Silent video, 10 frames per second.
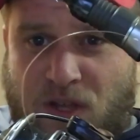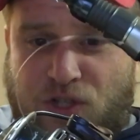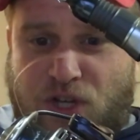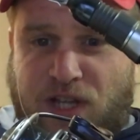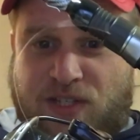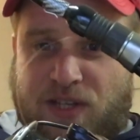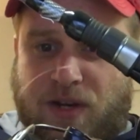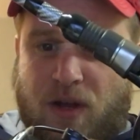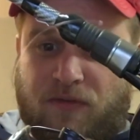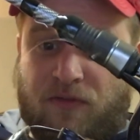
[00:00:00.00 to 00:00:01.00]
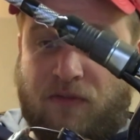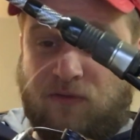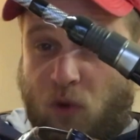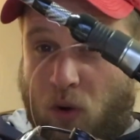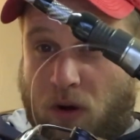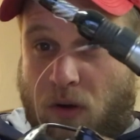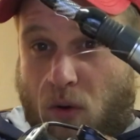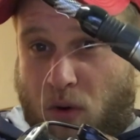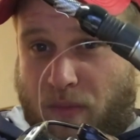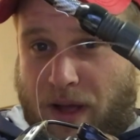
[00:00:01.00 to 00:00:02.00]
just enough fluoro
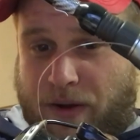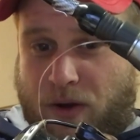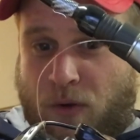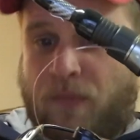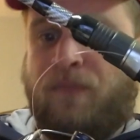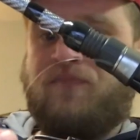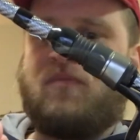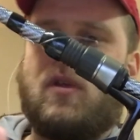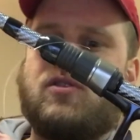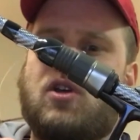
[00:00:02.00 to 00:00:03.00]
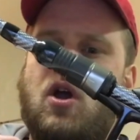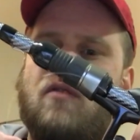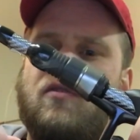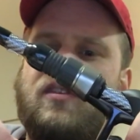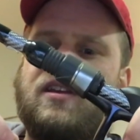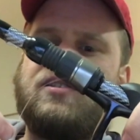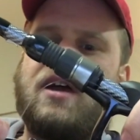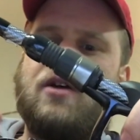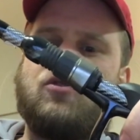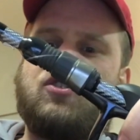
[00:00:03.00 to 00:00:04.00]
or mono to cover the
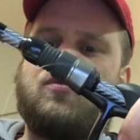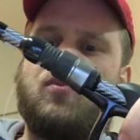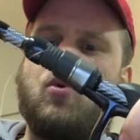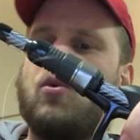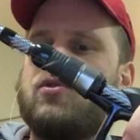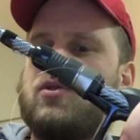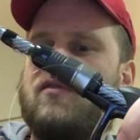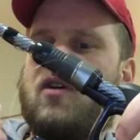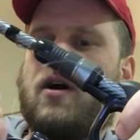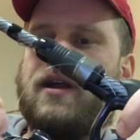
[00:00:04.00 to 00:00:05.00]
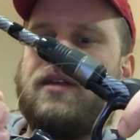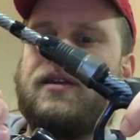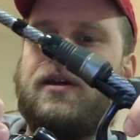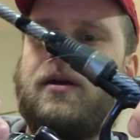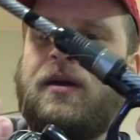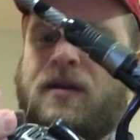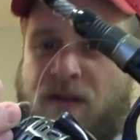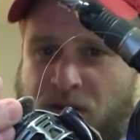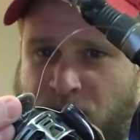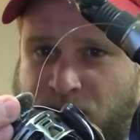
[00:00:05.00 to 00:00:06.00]
entire spool. So I've gone on there,
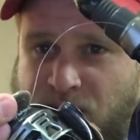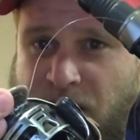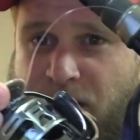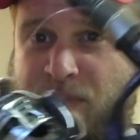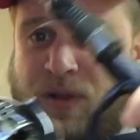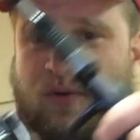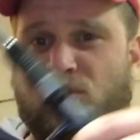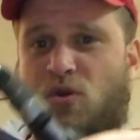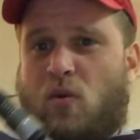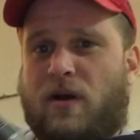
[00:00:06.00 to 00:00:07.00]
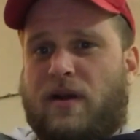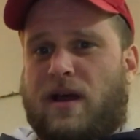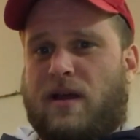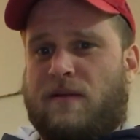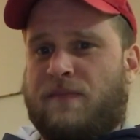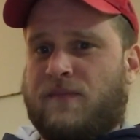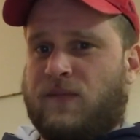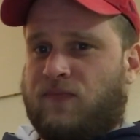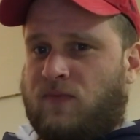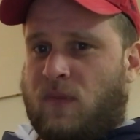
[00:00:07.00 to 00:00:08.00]
tied up my little square knot.
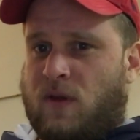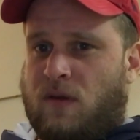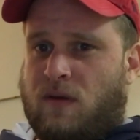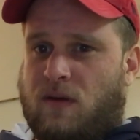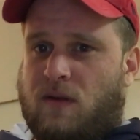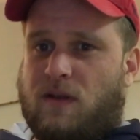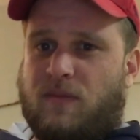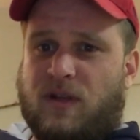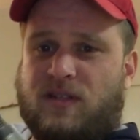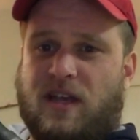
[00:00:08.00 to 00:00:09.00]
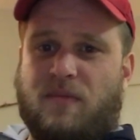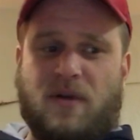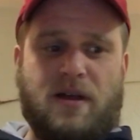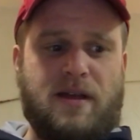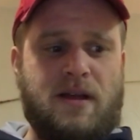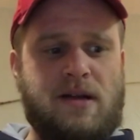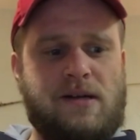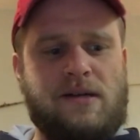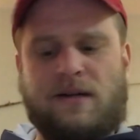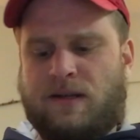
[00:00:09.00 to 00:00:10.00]
And I'm going to take my
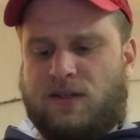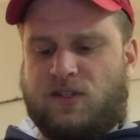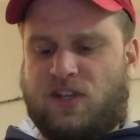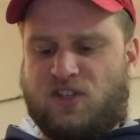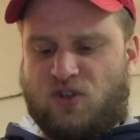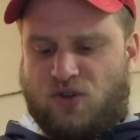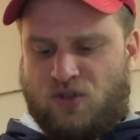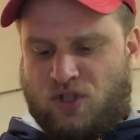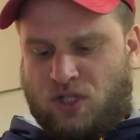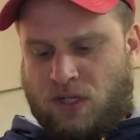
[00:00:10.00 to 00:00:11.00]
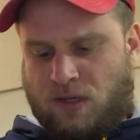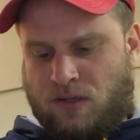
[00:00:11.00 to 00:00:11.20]
skizzers